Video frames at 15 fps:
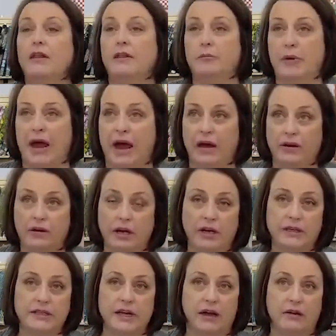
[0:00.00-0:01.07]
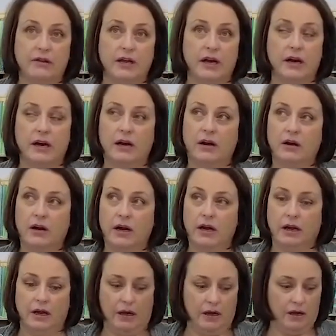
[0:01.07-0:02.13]
the pattern is out there,
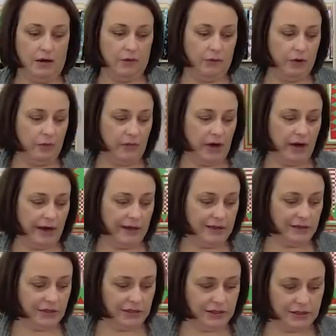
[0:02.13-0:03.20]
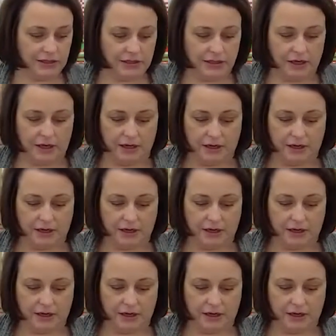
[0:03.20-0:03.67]
and we might just